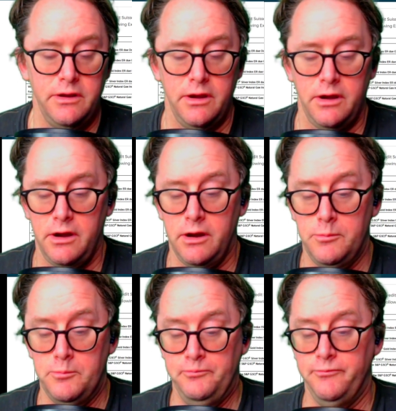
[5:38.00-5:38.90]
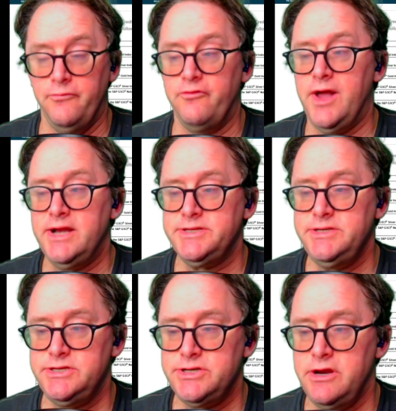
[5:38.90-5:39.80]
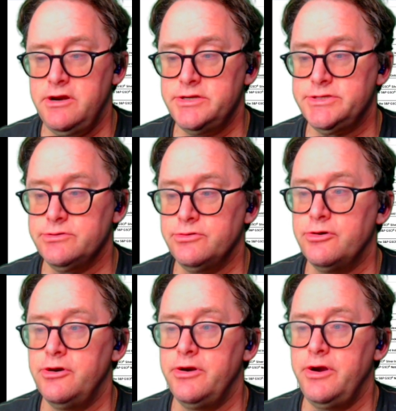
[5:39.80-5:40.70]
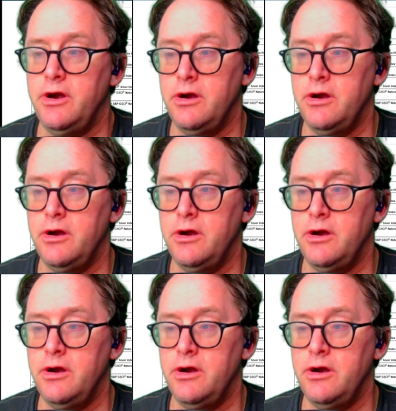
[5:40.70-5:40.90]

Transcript: Velocity Shares or